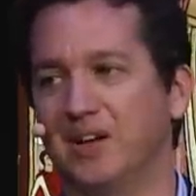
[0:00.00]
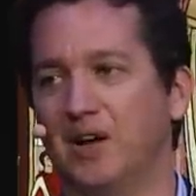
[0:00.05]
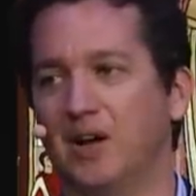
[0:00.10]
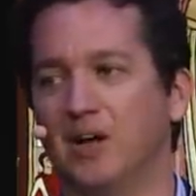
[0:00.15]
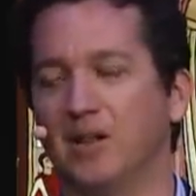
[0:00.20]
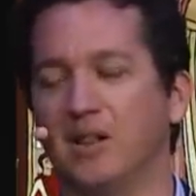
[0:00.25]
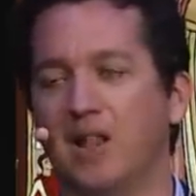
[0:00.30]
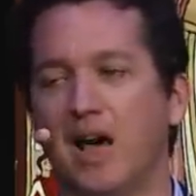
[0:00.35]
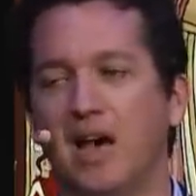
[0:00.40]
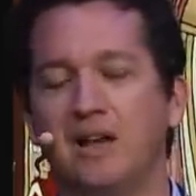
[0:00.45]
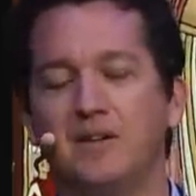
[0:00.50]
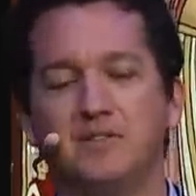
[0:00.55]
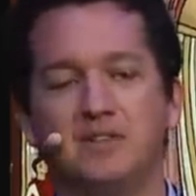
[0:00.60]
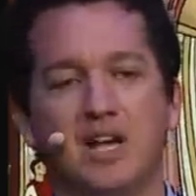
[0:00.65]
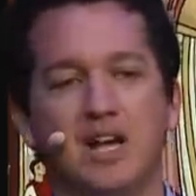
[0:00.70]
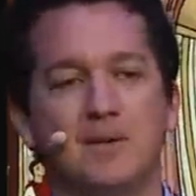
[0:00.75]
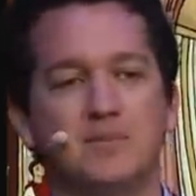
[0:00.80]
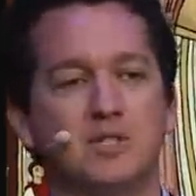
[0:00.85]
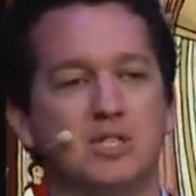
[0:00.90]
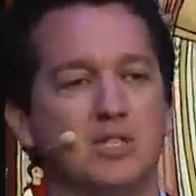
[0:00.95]
A lot of
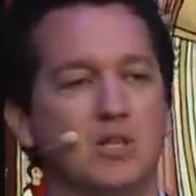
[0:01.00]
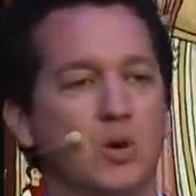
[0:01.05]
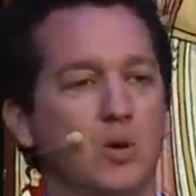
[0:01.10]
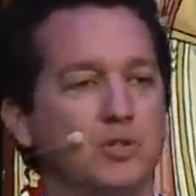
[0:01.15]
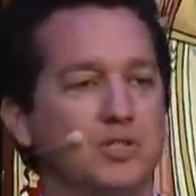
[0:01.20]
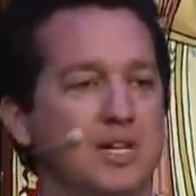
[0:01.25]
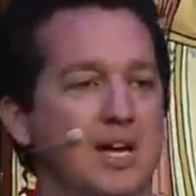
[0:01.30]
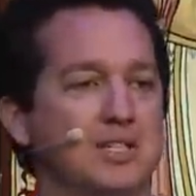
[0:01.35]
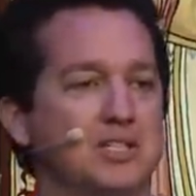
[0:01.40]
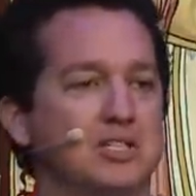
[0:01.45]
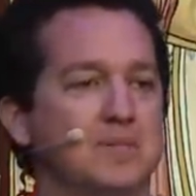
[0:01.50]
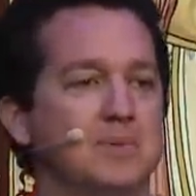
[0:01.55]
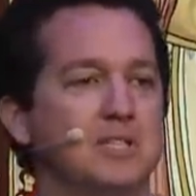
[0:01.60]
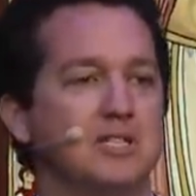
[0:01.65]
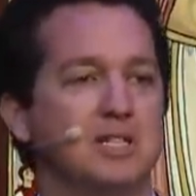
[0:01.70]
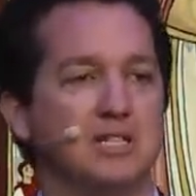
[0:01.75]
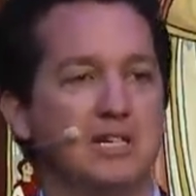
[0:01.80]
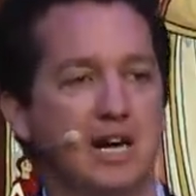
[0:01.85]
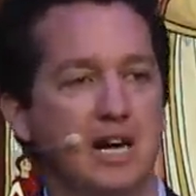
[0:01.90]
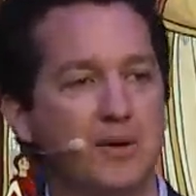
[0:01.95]
times in the Old Testament,
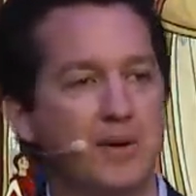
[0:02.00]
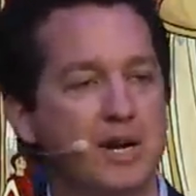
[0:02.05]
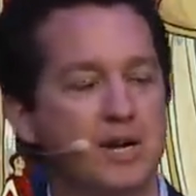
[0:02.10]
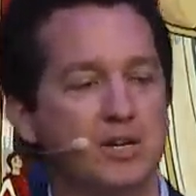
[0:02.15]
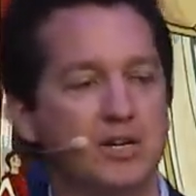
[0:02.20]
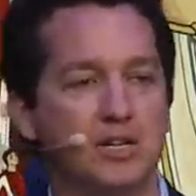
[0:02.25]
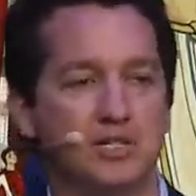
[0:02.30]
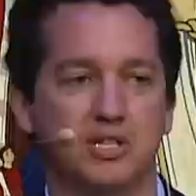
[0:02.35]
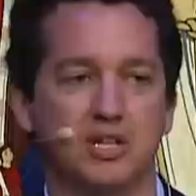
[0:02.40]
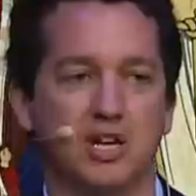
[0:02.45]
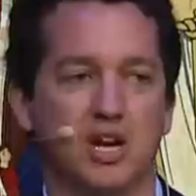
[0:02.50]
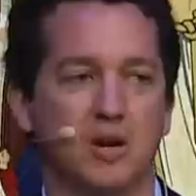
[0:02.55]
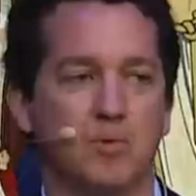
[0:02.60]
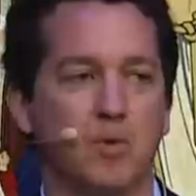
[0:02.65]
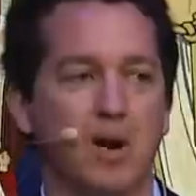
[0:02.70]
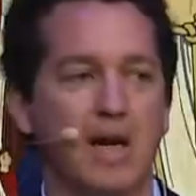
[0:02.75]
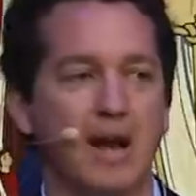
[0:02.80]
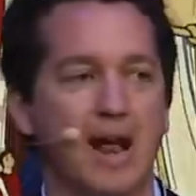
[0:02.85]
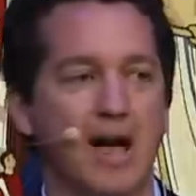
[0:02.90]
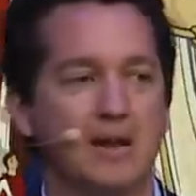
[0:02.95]
the narrator doesn't come
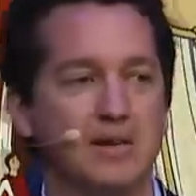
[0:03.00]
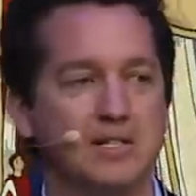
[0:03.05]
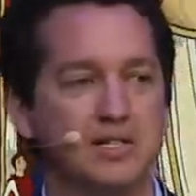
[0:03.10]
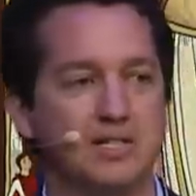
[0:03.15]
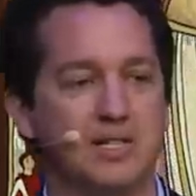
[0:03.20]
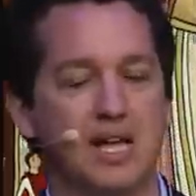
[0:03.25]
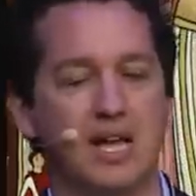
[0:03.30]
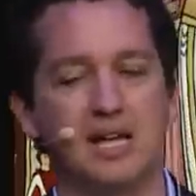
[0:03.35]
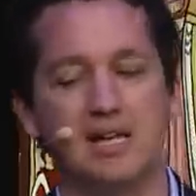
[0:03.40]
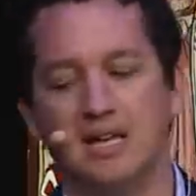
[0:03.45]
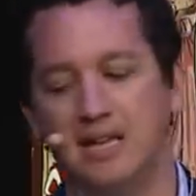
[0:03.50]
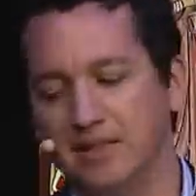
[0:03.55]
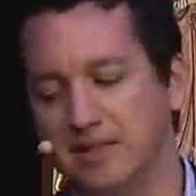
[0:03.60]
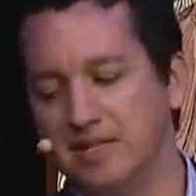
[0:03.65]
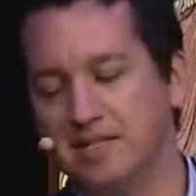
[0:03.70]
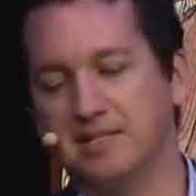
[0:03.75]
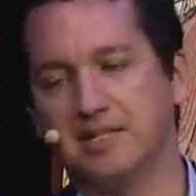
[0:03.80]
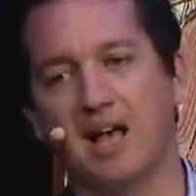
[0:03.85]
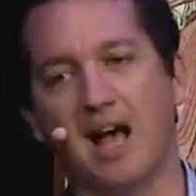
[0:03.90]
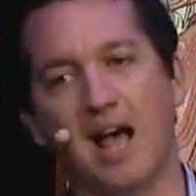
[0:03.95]
right out and say,
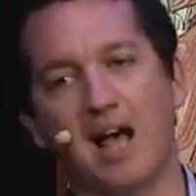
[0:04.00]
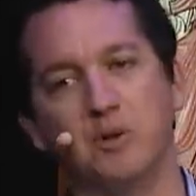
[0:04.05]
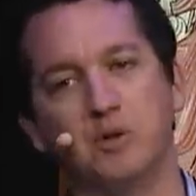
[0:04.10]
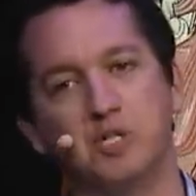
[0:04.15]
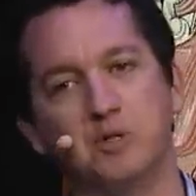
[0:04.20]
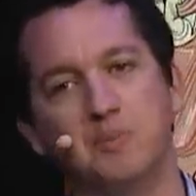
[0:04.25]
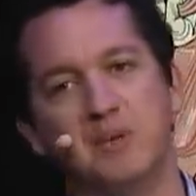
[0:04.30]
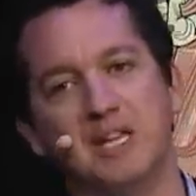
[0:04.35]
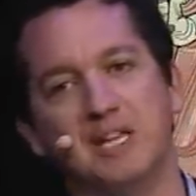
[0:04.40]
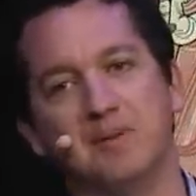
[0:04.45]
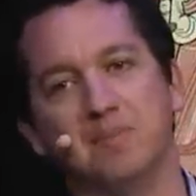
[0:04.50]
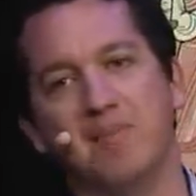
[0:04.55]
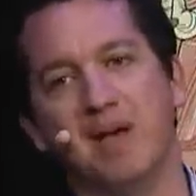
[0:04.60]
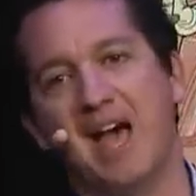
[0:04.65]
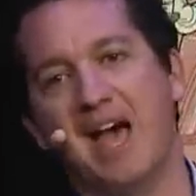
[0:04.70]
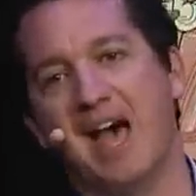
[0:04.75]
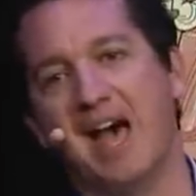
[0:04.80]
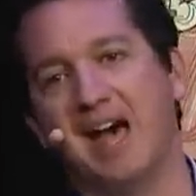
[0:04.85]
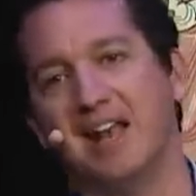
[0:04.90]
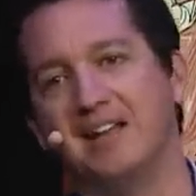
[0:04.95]
this guy was being
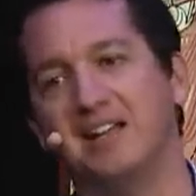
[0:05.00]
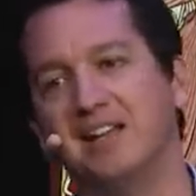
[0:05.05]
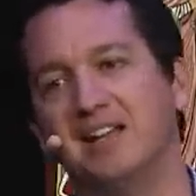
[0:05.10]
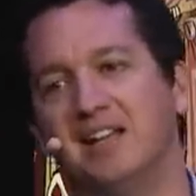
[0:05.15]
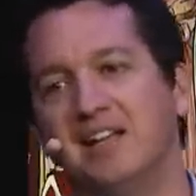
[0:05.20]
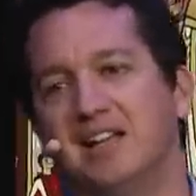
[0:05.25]
bad.